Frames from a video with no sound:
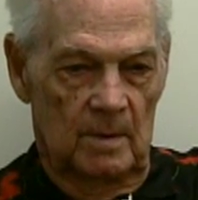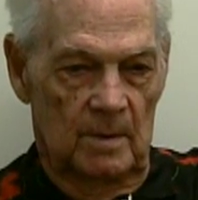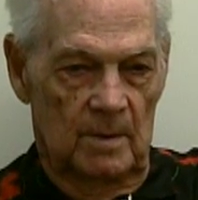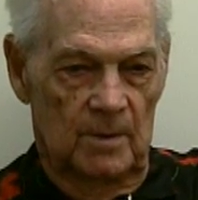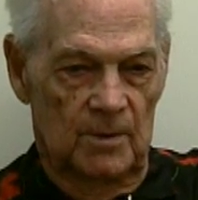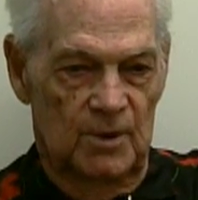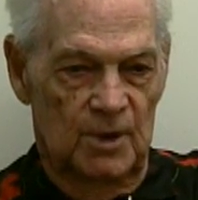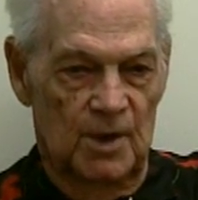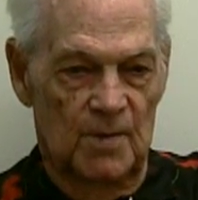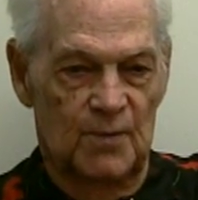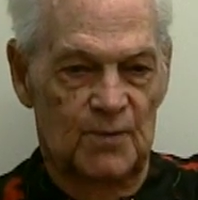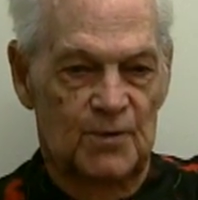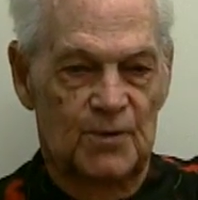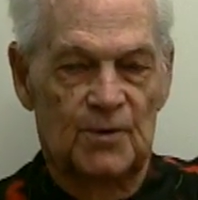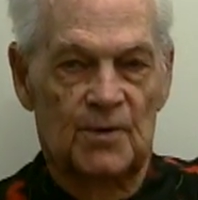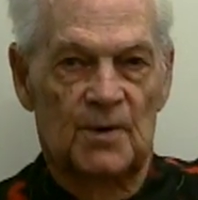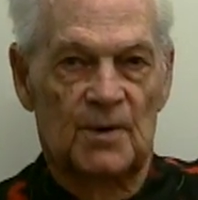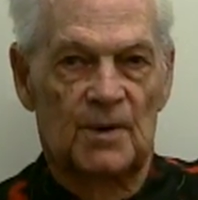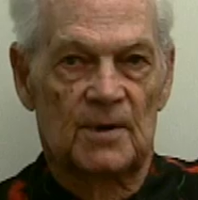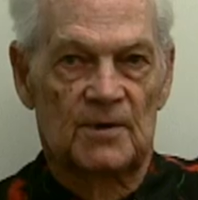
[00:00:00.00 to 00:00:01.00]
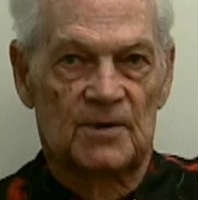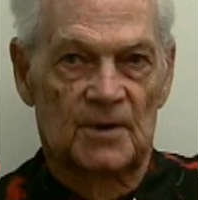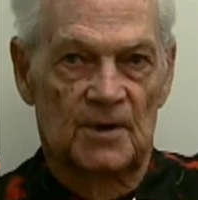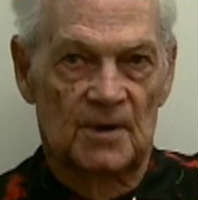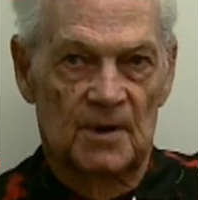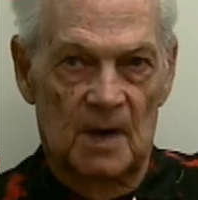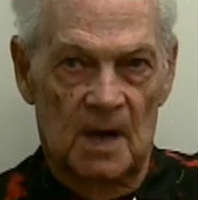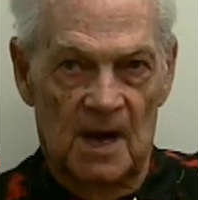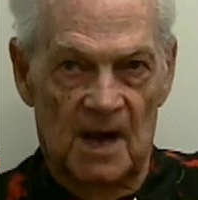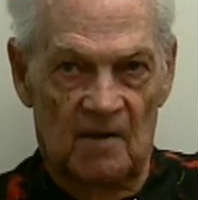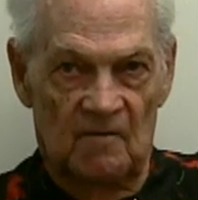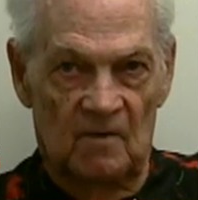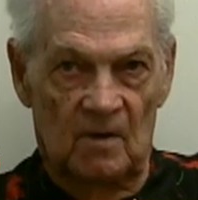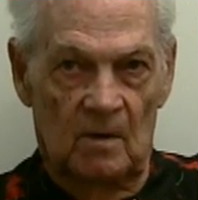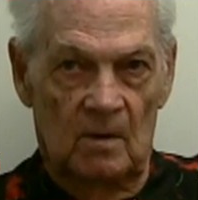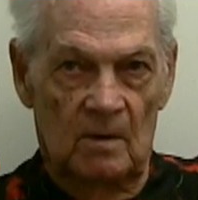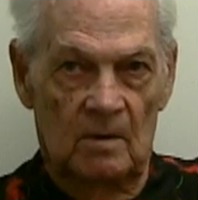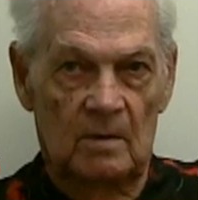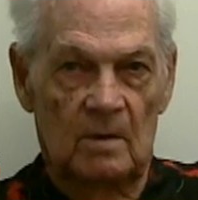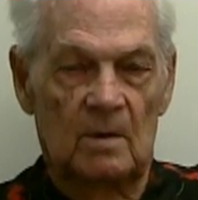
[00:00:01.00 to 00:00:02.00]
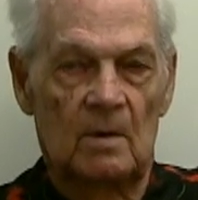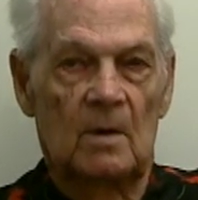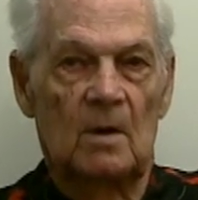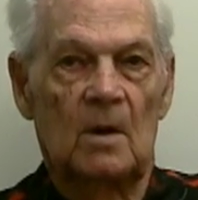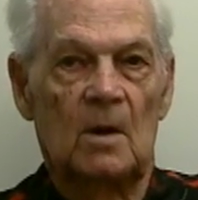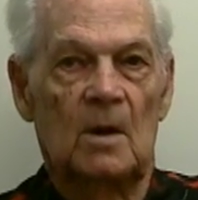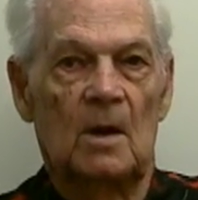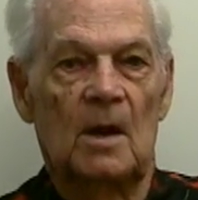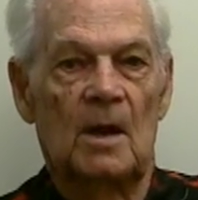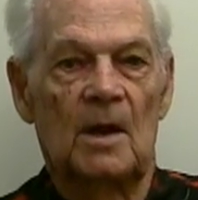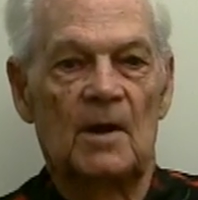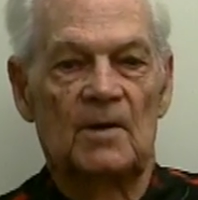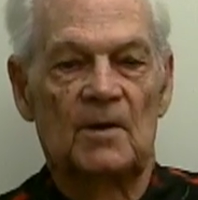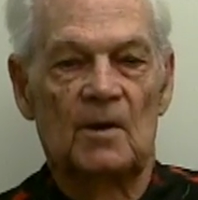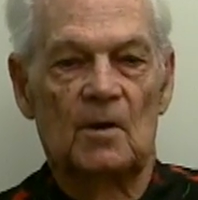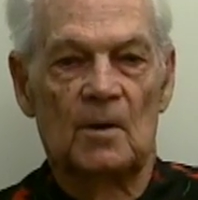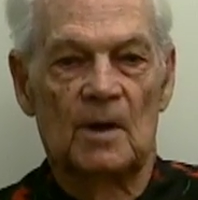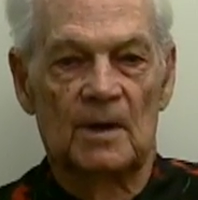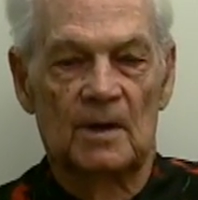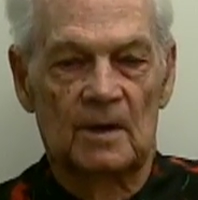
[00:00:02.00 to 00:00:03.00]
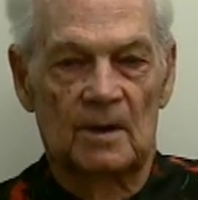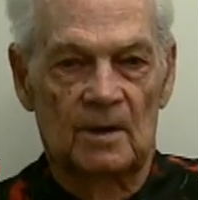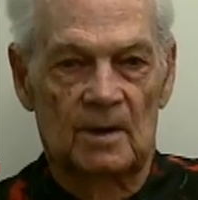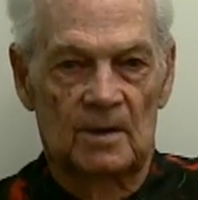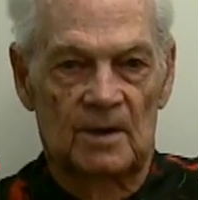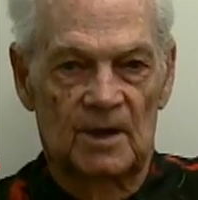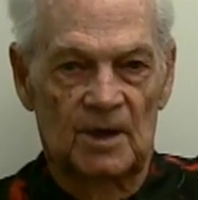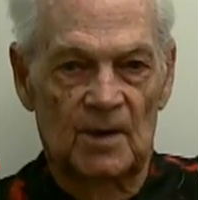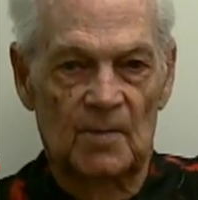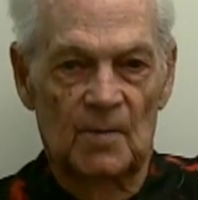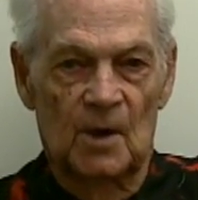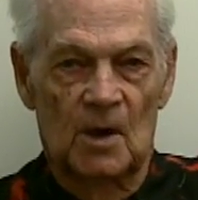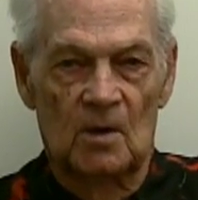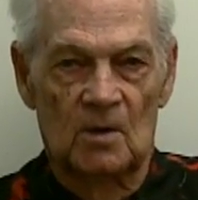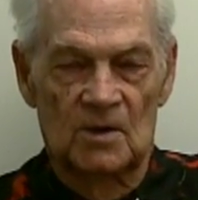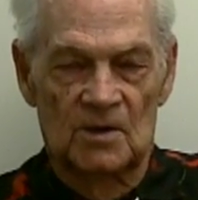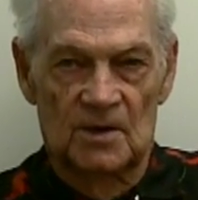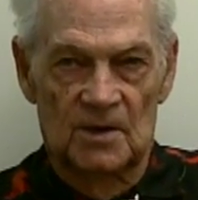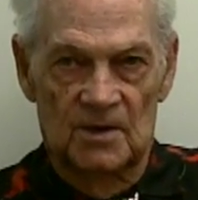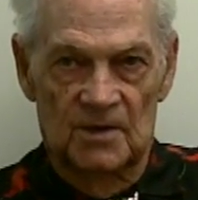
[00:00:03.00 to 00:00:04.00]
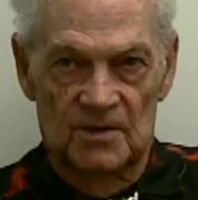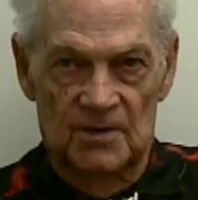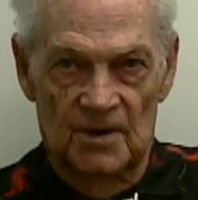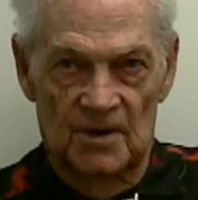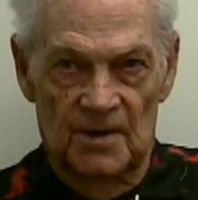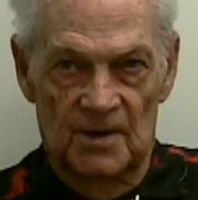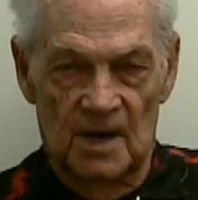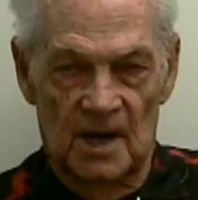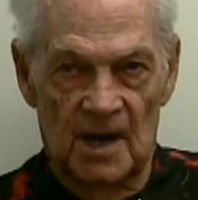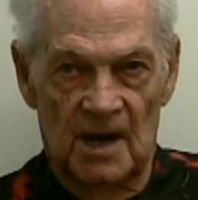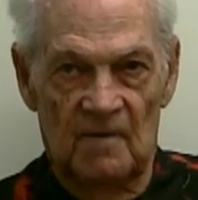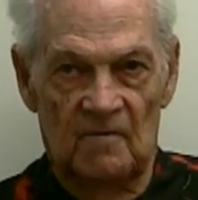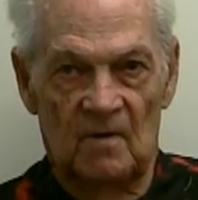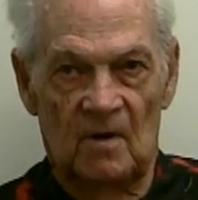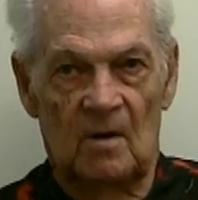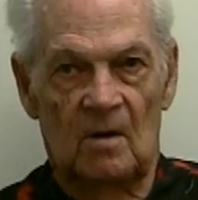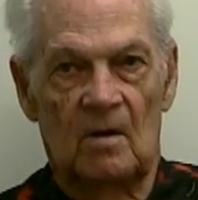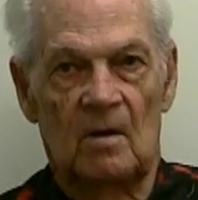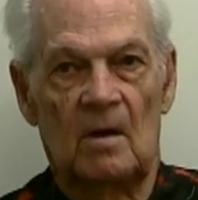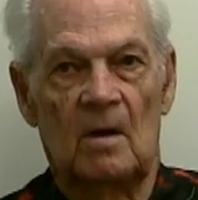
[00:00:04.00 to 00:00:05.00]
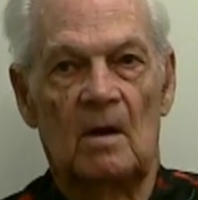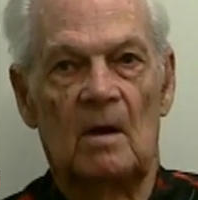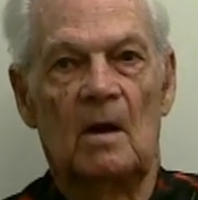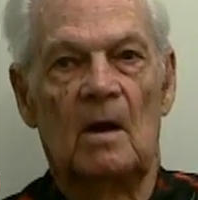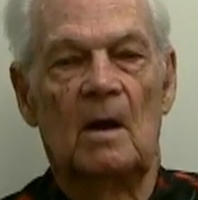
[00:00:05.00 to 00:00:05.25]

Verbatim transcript: your temperature at a certain level and your chemicals at a certain level. Uh-huh.